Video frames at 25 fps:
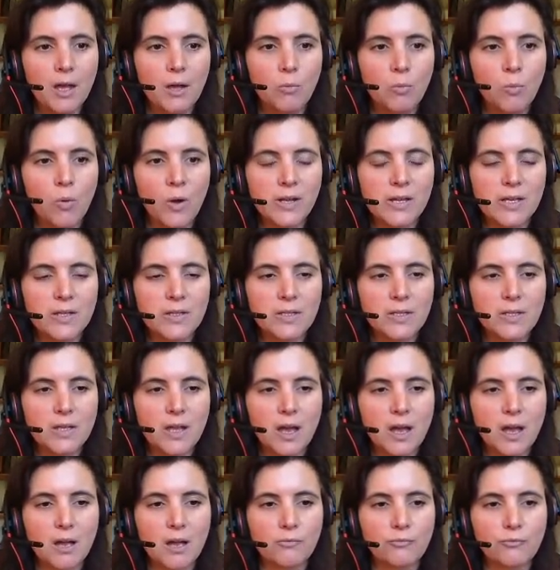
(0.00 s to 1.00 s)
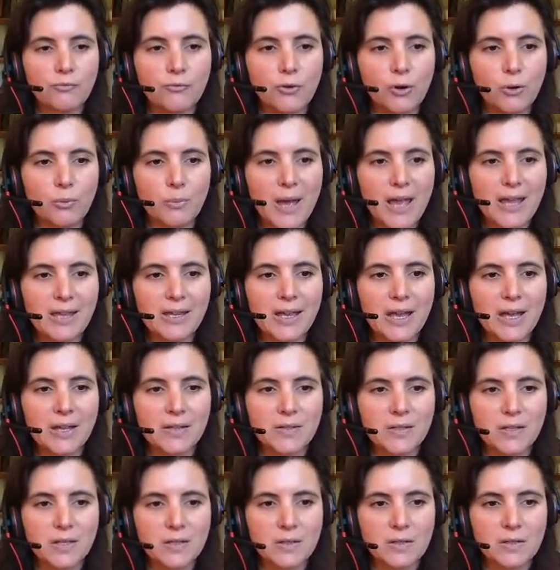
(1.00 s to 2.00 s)
One is from
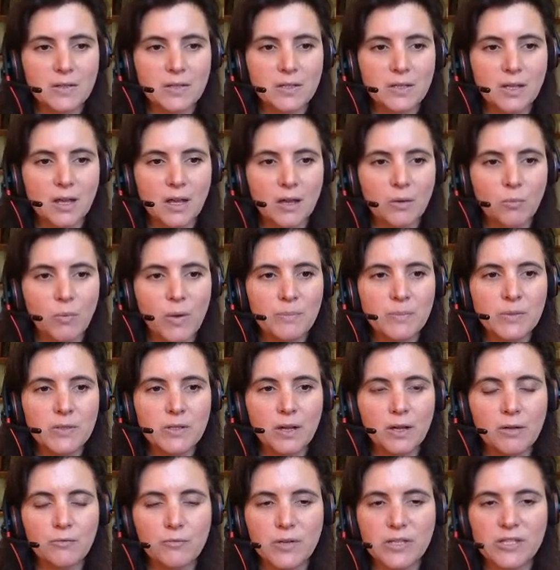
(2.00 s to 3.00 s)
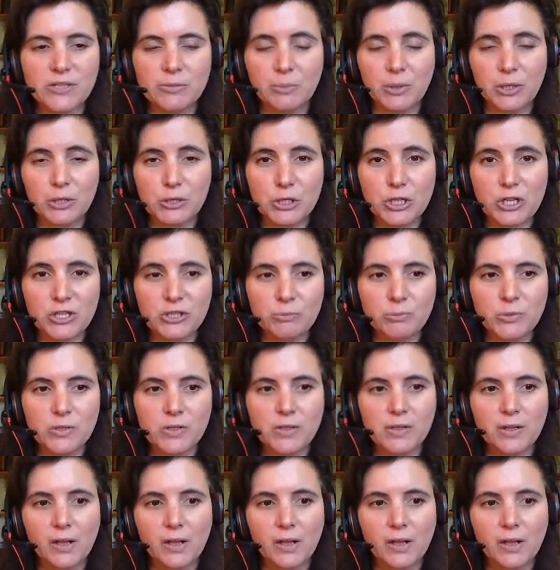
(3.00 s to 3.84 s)
ACAS's website, Reasonable Adjustments.